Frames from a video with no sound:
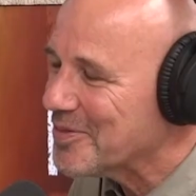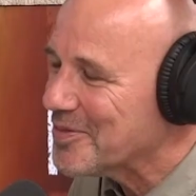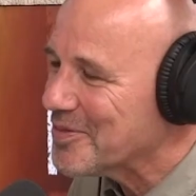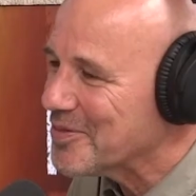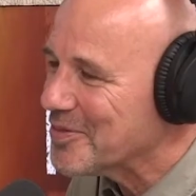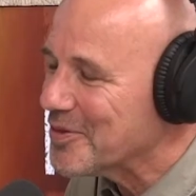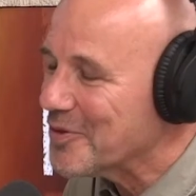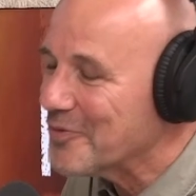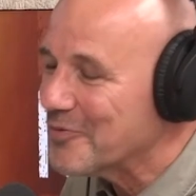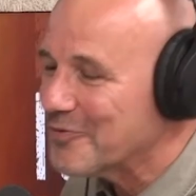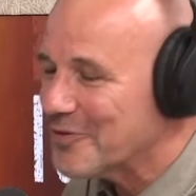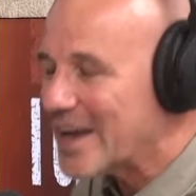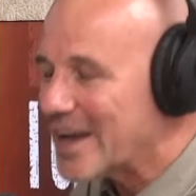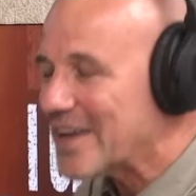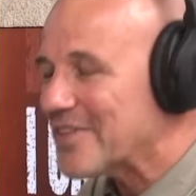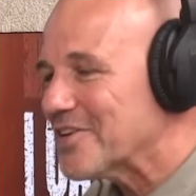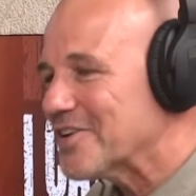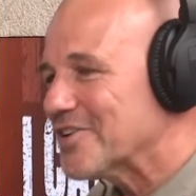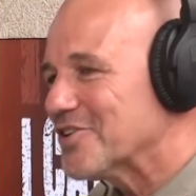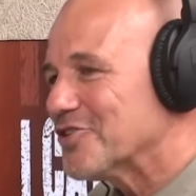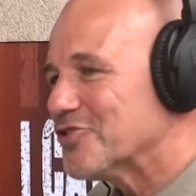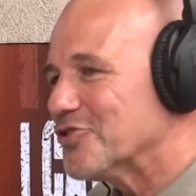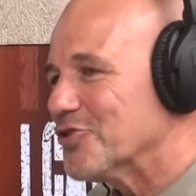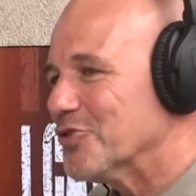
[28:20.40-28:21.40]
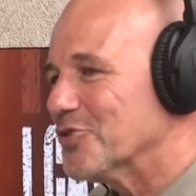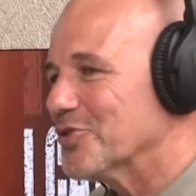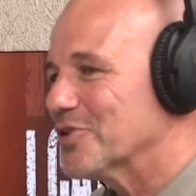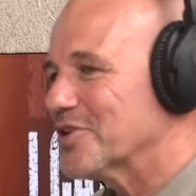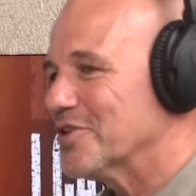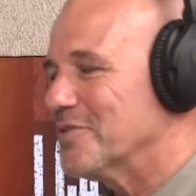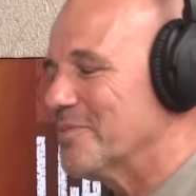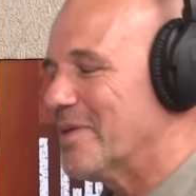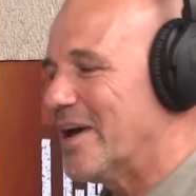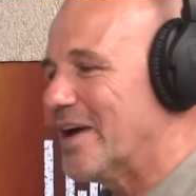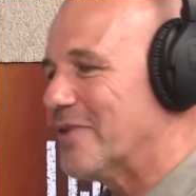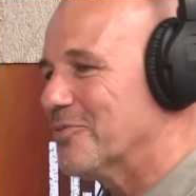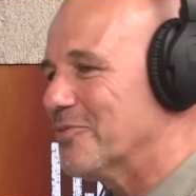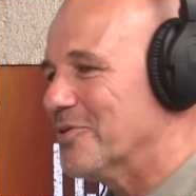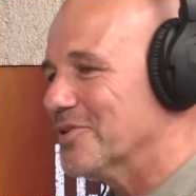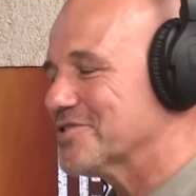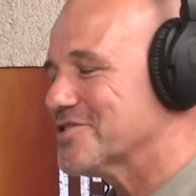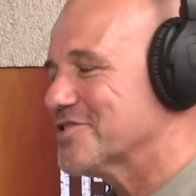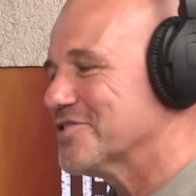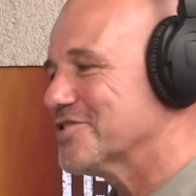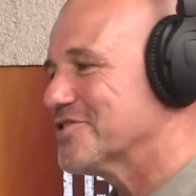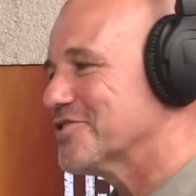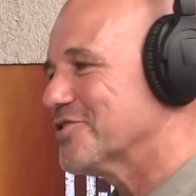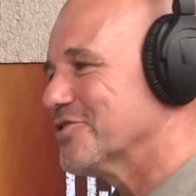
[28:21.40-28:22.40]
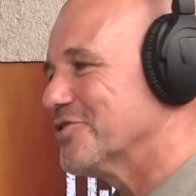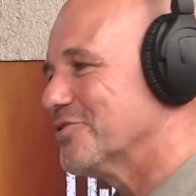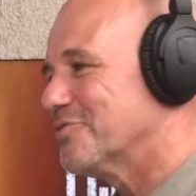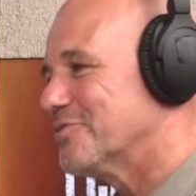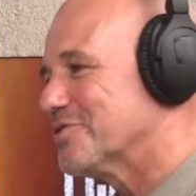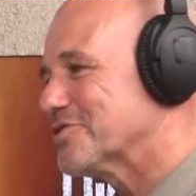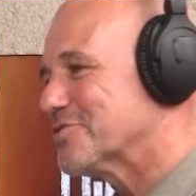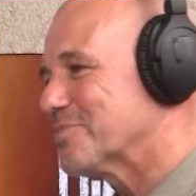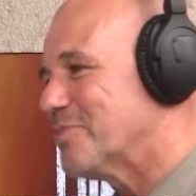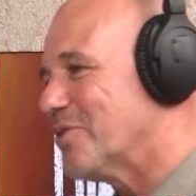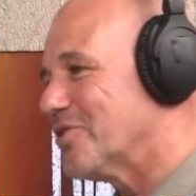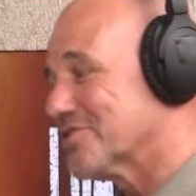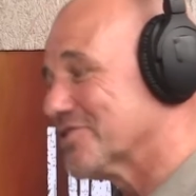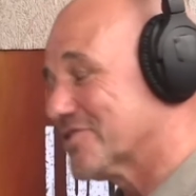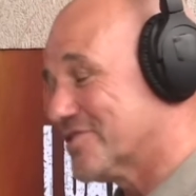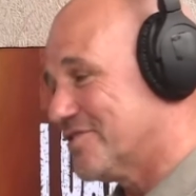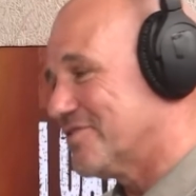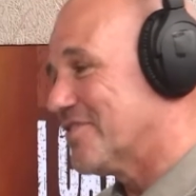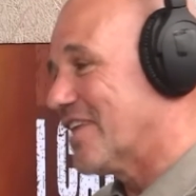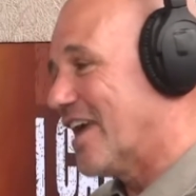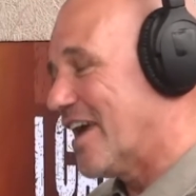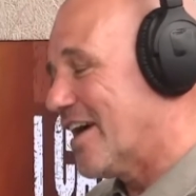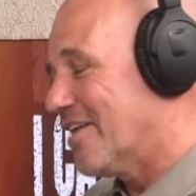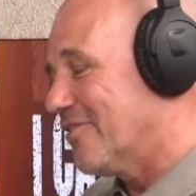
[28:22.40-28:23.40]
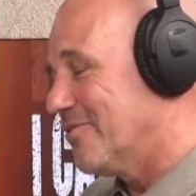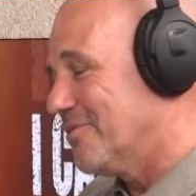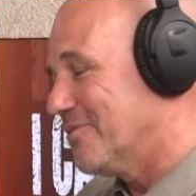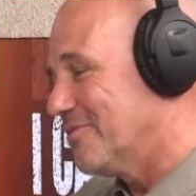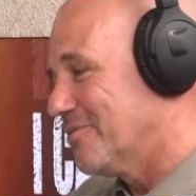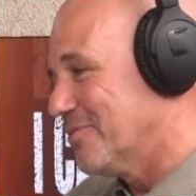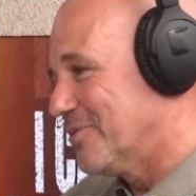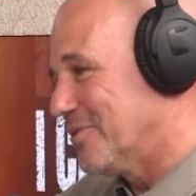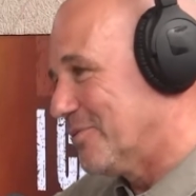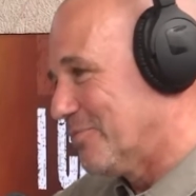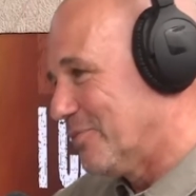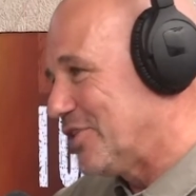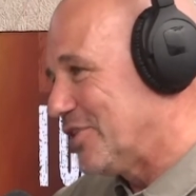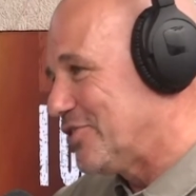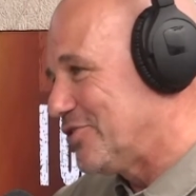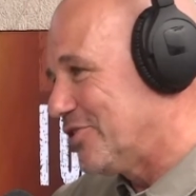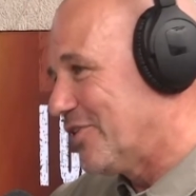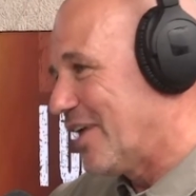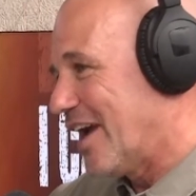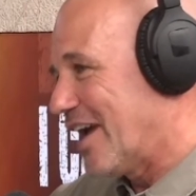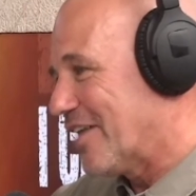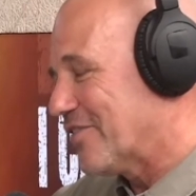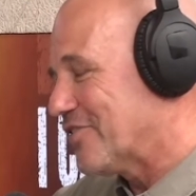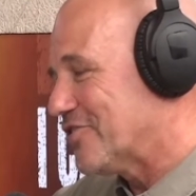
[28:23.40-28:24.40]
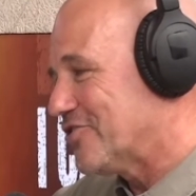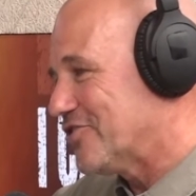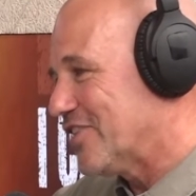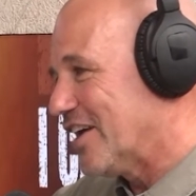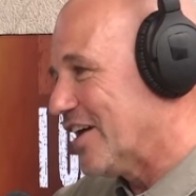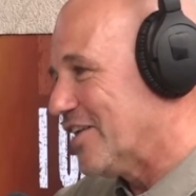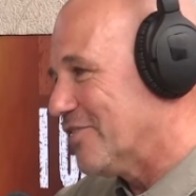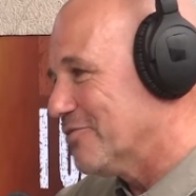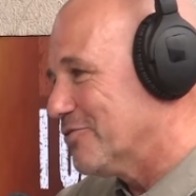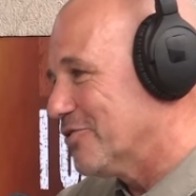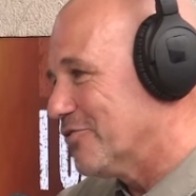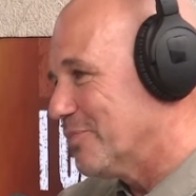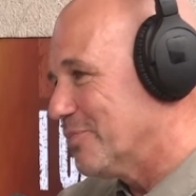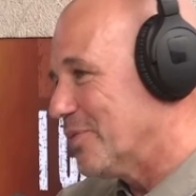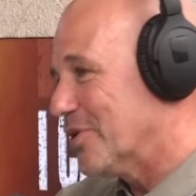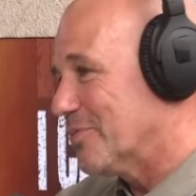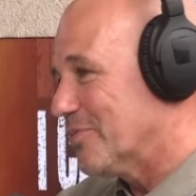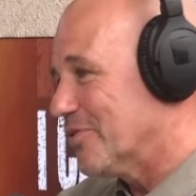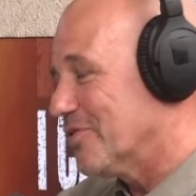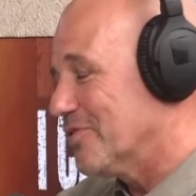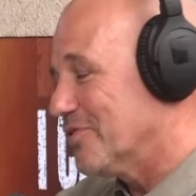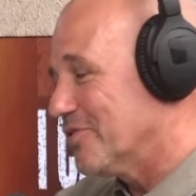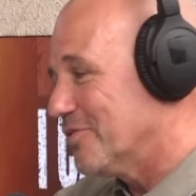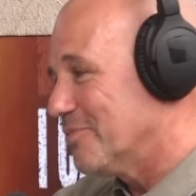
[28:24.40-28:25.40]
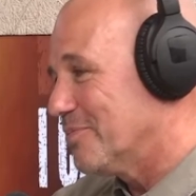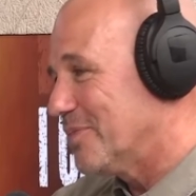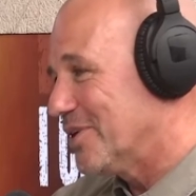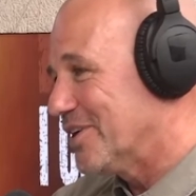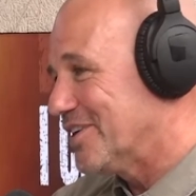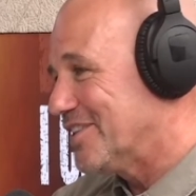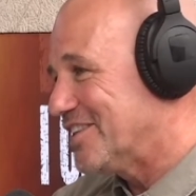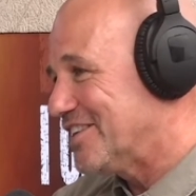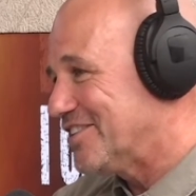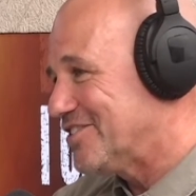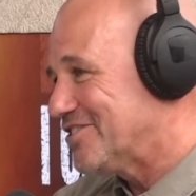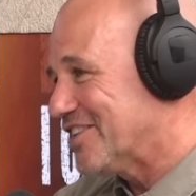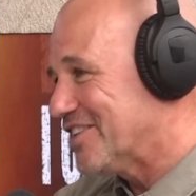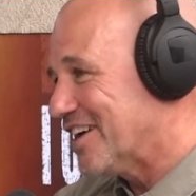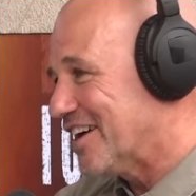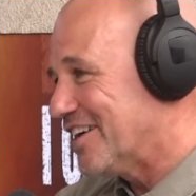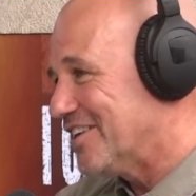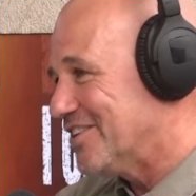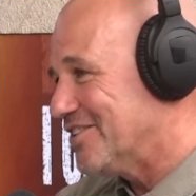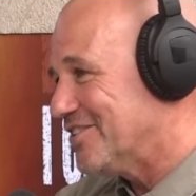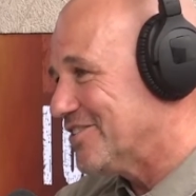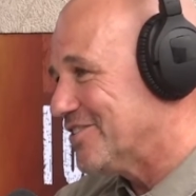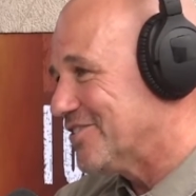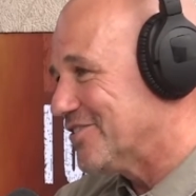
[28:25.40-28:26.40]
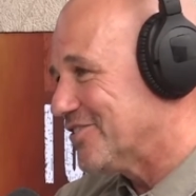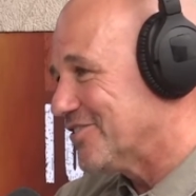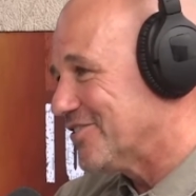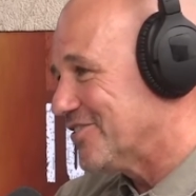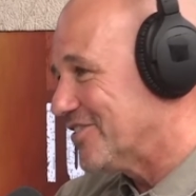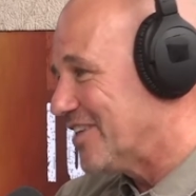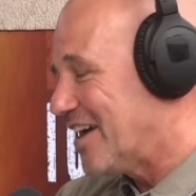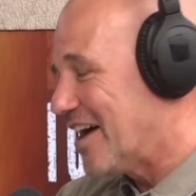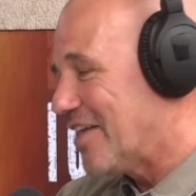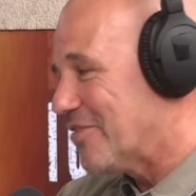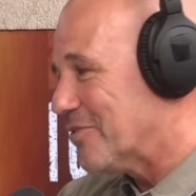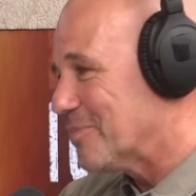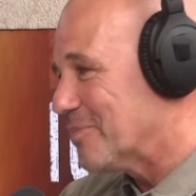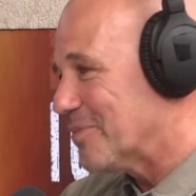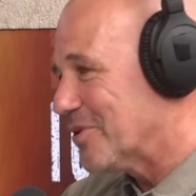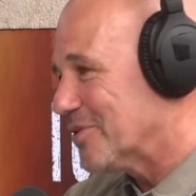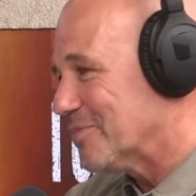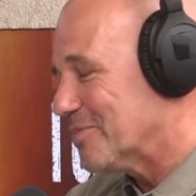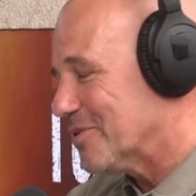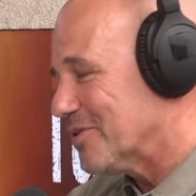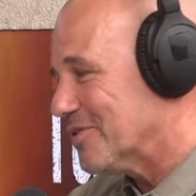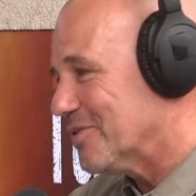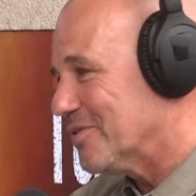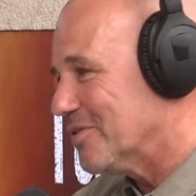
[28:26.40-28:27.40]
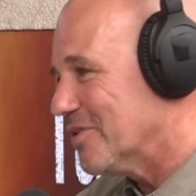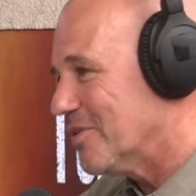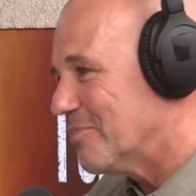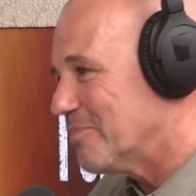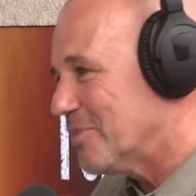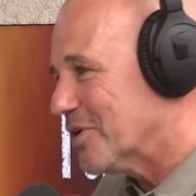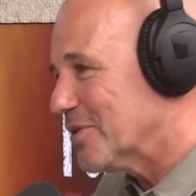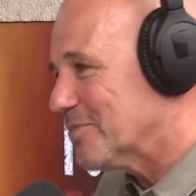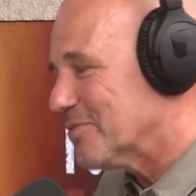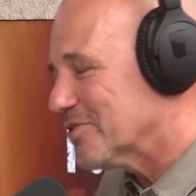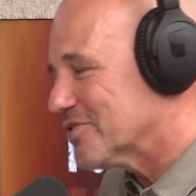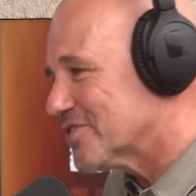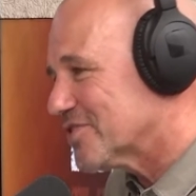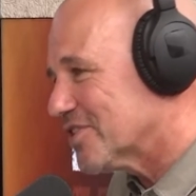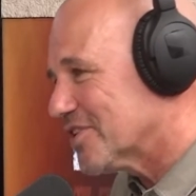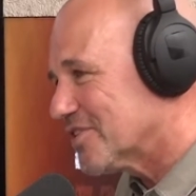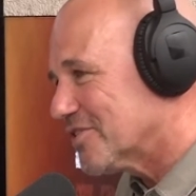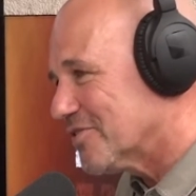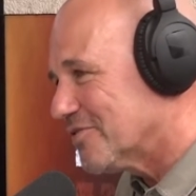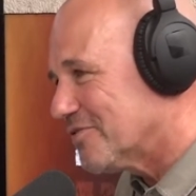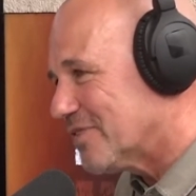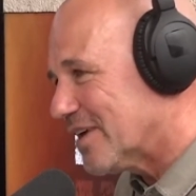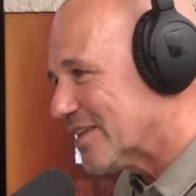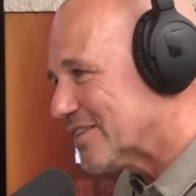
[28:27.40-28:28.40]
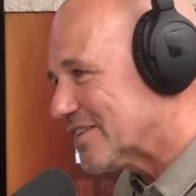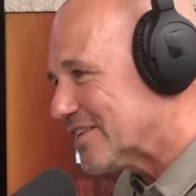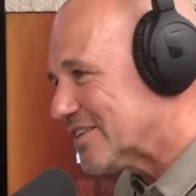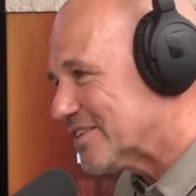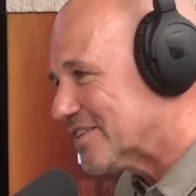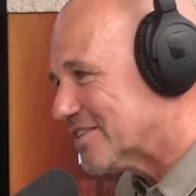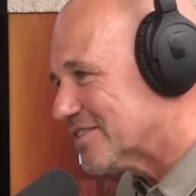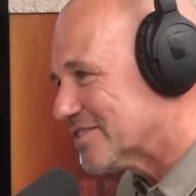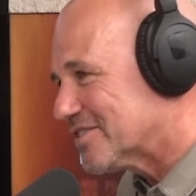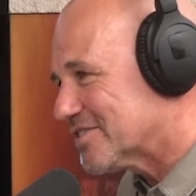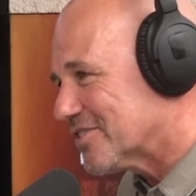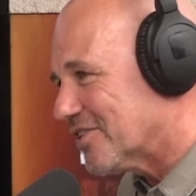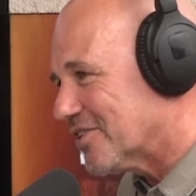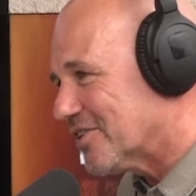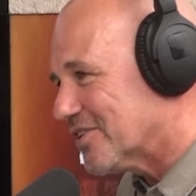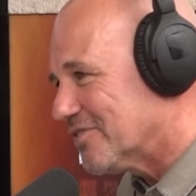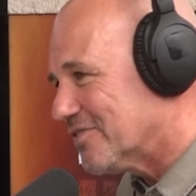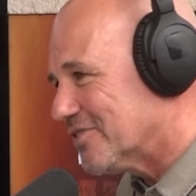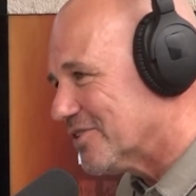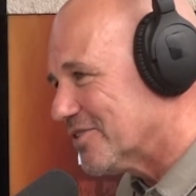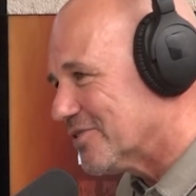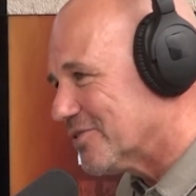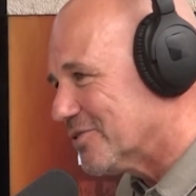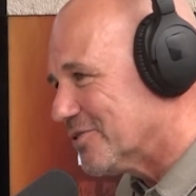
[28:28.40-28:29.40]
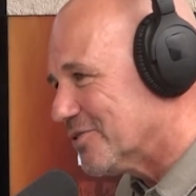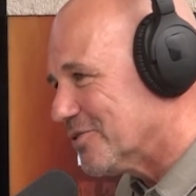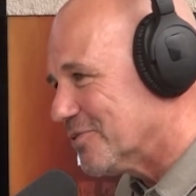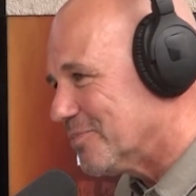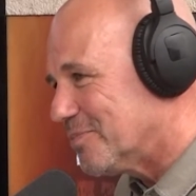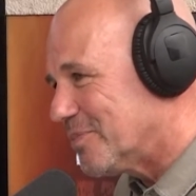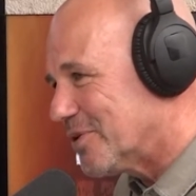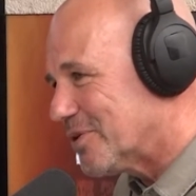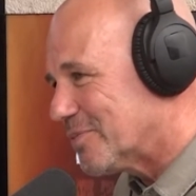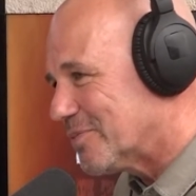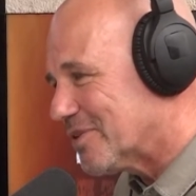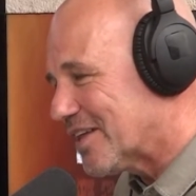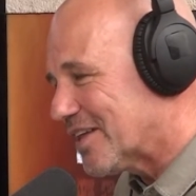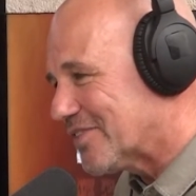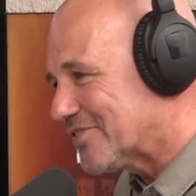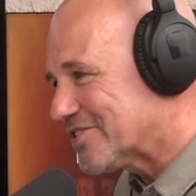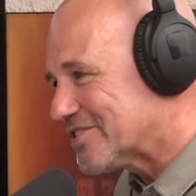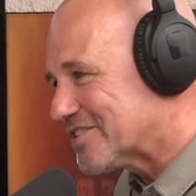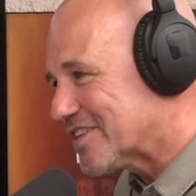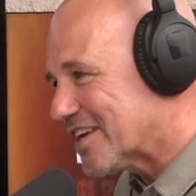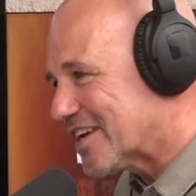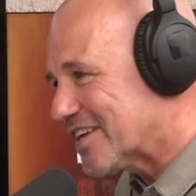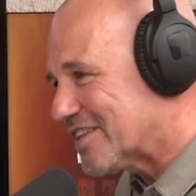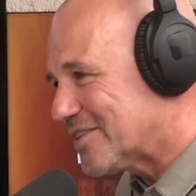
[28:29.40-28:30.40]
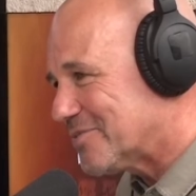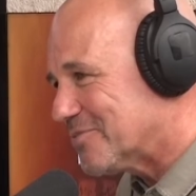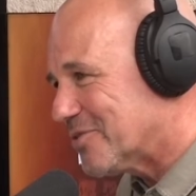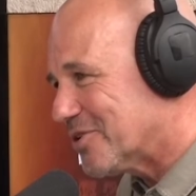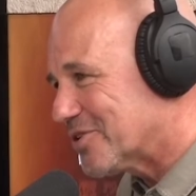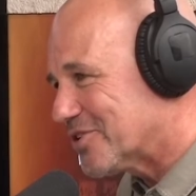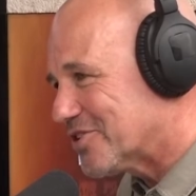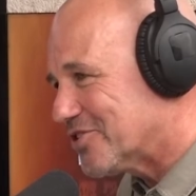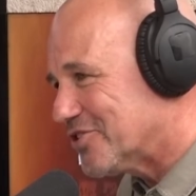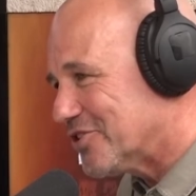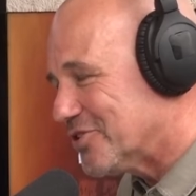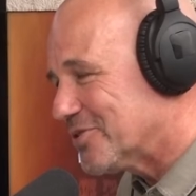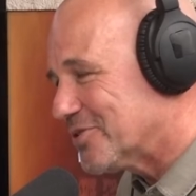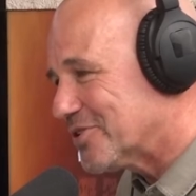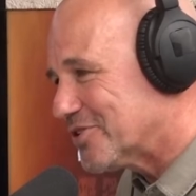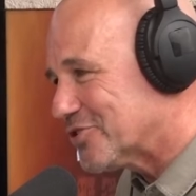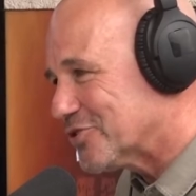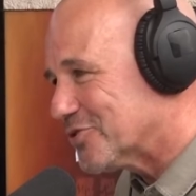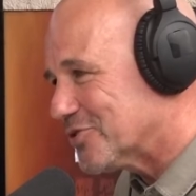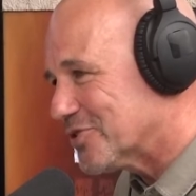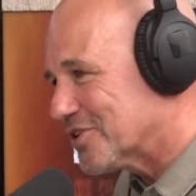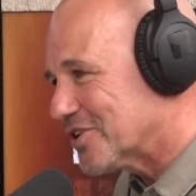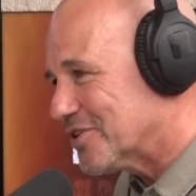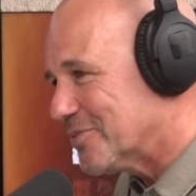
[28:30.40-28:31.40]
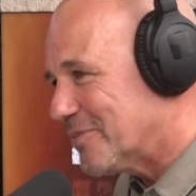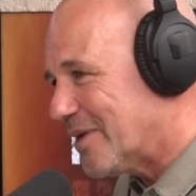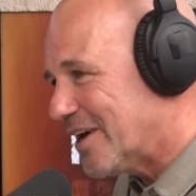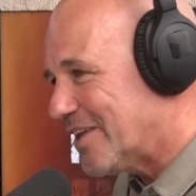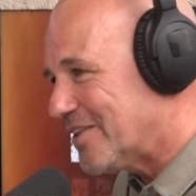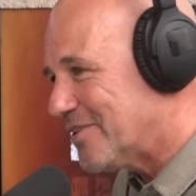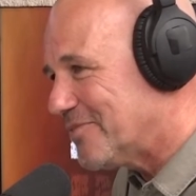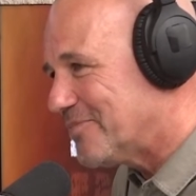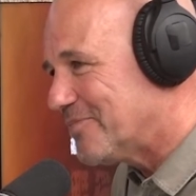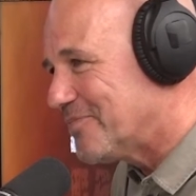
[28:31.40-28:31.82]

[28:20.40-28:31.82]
The fact that you're talking about, what's the sort of response now when you're out of jail with people that have been in jail and other people? Are people seeing the funny side of it, or people understanding what you're doing, talking about it?